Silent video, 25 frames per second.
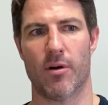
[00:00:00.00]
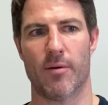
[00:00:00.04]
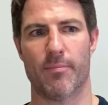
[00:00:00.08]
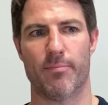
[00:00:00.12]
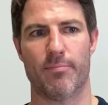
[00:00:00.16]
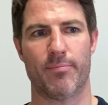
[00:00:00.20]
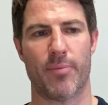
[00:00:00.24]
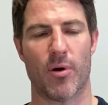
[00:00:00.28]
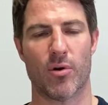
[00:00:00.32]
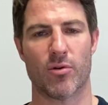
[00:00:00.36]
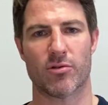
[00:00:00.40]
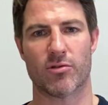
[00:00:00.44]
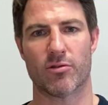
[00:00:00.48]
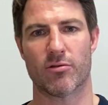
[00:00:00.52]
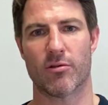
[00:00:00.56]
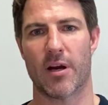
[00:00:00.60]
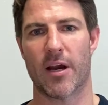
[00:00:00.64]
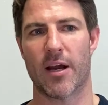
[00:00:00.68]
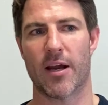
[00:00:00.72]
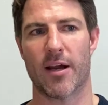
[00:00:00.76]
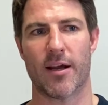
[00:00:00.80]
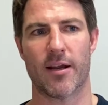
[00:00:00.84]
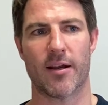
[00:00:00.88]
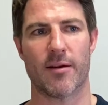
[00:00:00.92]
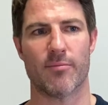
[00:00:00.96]

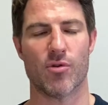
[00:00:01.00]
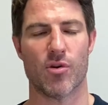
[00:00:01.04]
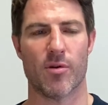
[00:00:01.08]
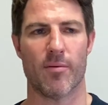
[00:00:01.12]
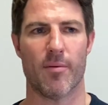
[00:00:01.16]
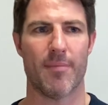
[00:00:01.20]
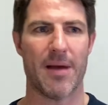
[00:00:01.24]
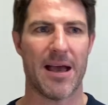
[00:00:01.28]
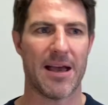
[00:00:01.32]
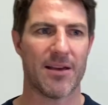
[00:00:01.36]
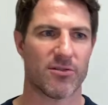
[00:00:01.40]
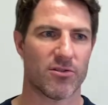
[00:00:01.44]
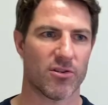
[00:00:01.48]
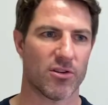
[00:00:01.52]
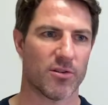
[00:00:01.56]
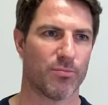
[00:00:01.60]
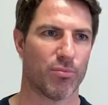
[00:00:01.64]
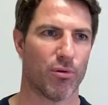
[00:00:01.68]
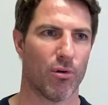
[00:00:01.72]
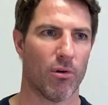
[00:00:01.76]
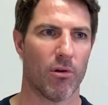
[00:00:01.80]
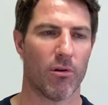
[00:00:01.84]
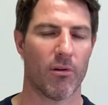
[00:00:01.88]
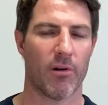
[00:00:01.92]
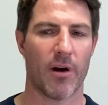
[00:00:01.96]
post-grad, a master's
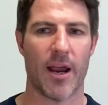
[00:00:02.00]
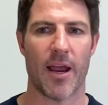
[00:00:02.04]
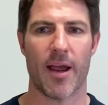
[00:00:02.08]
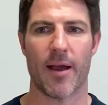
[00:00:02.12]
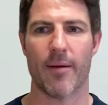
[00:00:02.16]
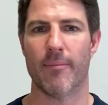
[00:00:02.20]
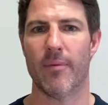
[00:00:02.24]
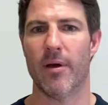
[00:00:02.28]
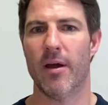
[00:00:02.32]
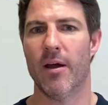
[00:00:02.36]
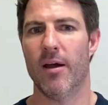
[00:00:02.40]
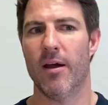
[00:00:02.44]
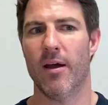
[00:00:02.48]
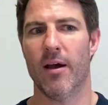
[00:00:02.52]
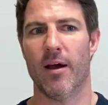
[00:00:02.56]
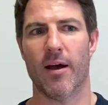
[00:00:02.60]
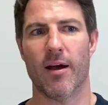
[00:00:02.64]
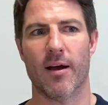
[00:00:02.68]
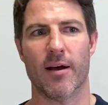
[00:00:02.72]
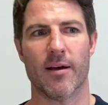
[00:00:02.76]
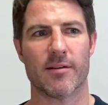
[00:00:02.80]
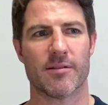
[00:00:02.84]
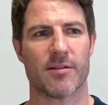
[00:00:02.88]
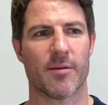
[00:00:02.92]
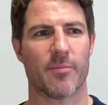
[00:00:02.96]
program,
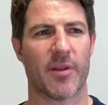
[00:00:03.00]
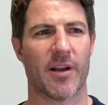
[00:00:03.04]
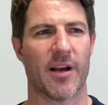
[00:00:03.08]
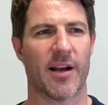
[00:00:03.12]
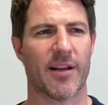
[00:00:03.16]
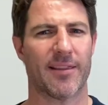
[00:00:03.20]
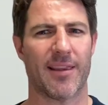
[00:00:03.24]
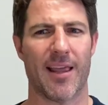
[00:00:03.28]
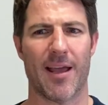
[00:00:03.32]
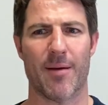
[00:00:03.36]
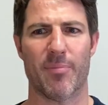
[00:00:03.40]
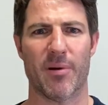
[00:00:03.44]
something like that.